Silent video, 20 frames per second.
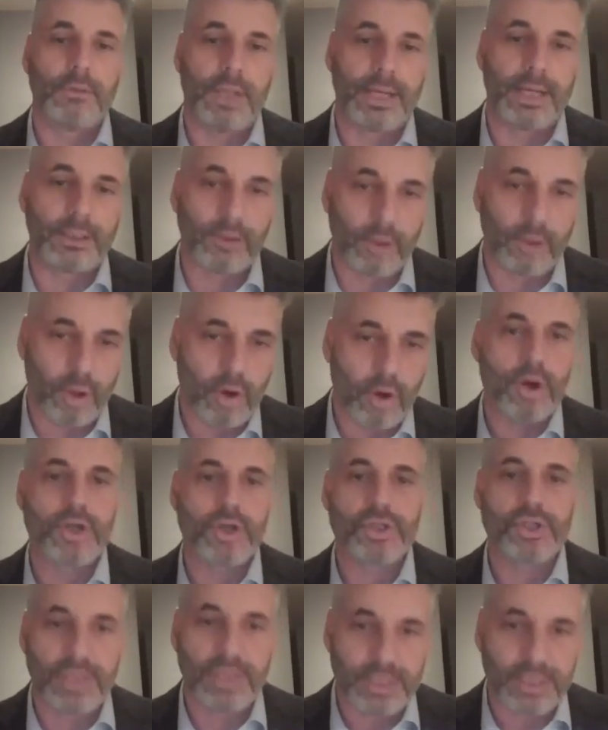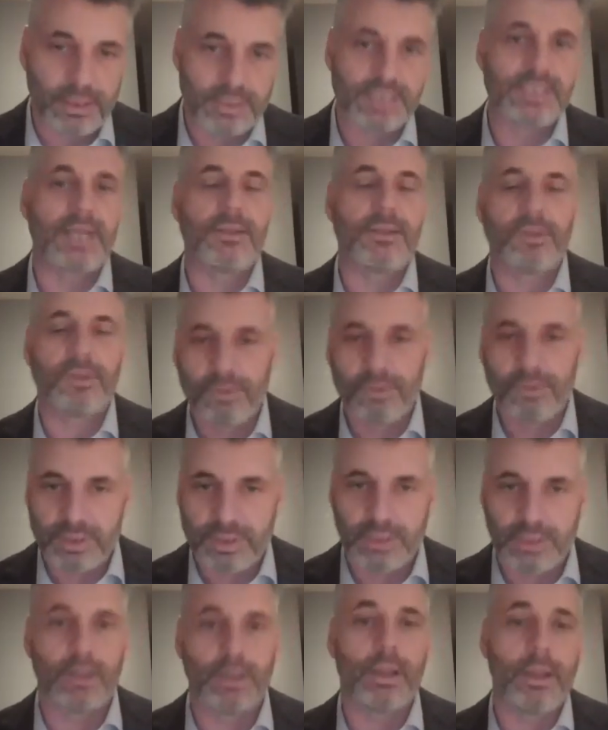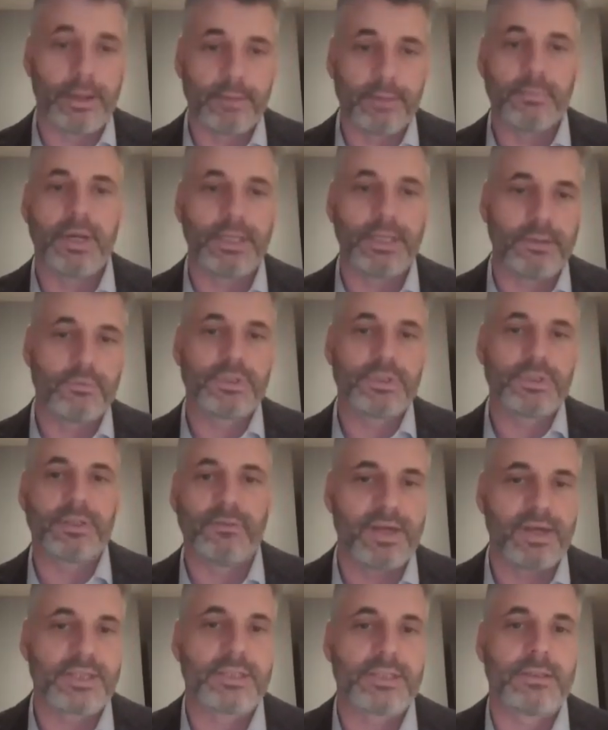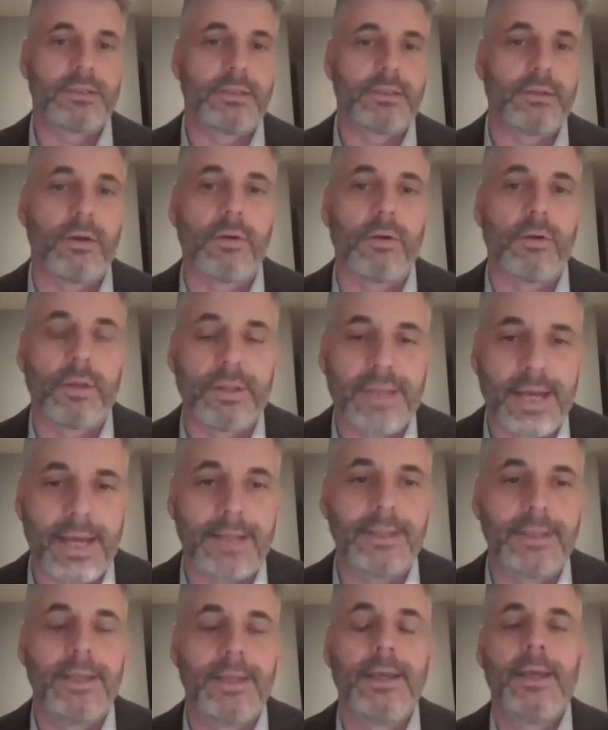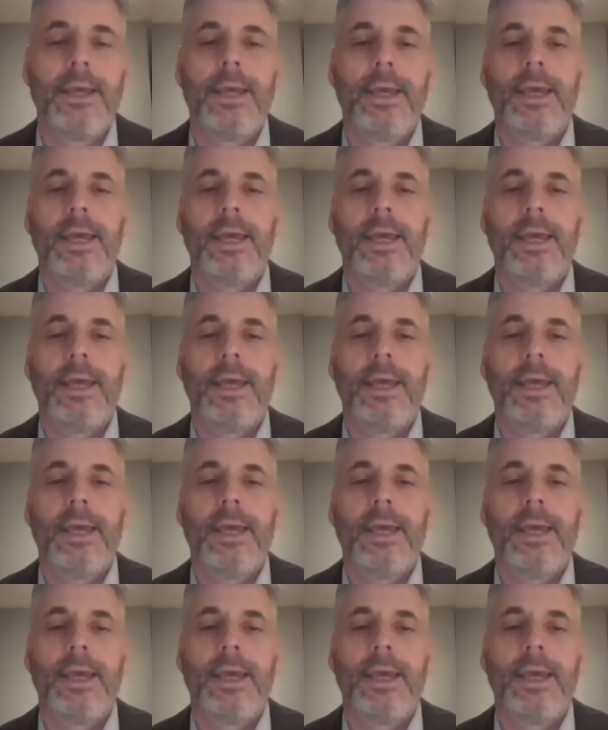like large data centers, and a lot of money was invested in all of that.